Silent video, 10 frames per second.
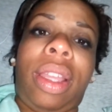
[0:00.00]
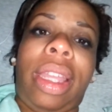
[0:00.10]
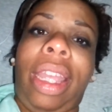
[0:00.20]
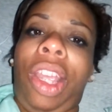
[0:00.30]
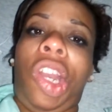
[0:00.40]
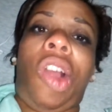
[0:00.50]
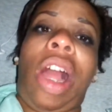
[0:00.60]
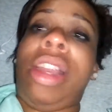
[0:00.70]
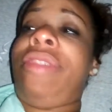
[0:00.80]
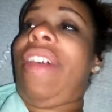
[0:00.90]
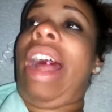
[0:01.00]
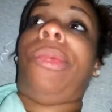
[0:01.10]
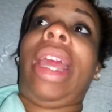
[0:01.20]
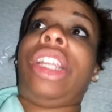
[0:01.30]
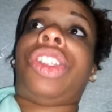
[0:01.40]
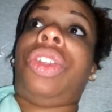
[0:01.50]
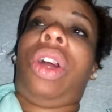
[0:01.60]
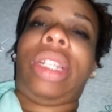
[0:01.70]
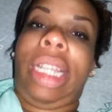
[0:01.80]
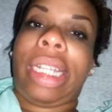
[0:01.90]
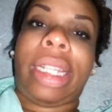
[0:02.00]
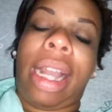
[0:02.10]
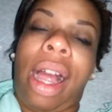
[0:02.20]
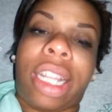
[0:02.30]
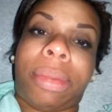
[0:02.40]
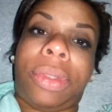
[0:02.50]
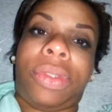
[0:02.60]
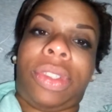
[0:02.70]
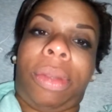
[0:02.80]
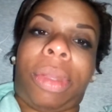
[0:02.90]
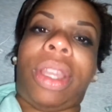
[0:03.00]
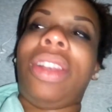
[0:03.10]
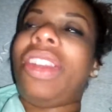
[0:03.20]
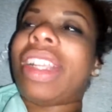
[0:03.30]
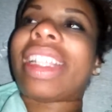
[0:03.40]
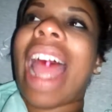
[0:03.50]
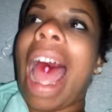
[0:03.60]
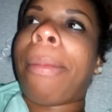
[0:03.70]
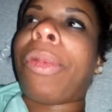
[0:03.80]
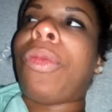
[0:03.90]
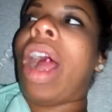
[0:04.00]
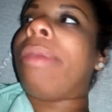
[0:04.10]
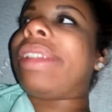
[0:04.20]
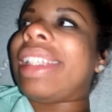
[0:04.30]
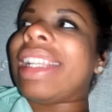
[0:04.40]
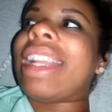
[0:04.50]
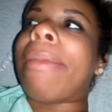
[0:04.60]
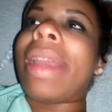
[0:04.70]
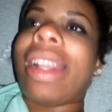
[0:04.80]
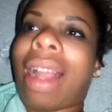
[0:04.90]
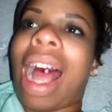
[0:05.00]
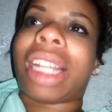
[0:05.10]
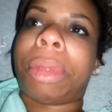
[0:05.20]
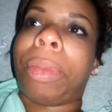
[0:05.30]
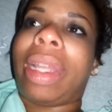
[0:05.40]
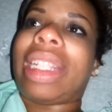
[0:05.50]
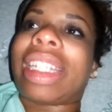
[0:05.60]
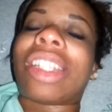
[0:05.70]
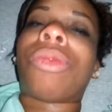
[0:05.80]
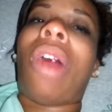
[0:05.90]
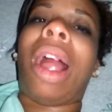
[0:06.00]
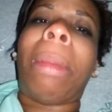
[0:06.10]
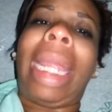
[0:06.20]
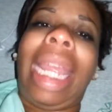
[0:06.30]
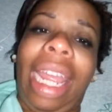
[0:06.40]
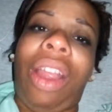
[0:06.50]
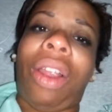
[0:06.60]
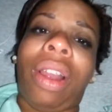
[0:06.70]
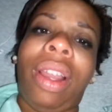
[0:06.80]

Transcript: And if I waited too long to get to the hospital or something. This happened, I'm sitting up in the hospital bed. This is why I'm here.